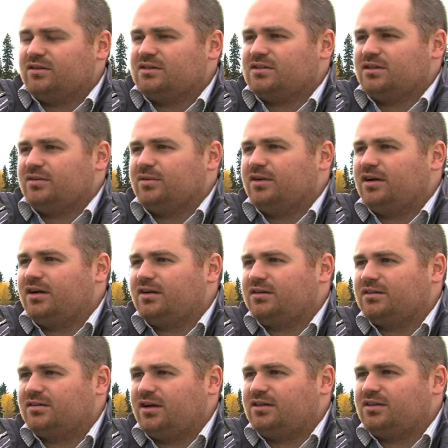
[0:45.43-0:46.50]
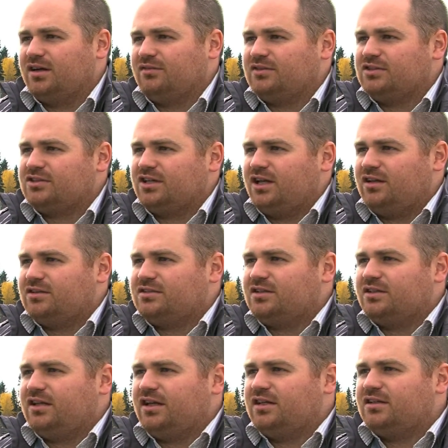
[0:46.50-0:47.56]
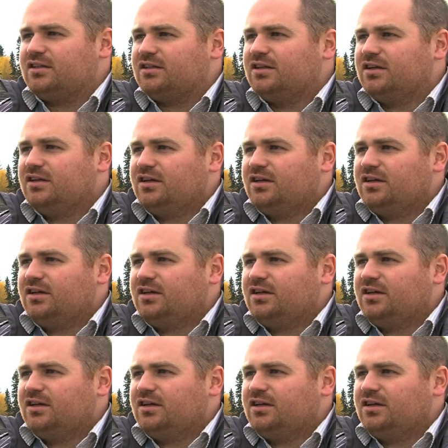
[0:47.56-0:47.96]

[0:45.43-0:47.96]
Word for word: It's going to be our, our toughest challenge to date, and,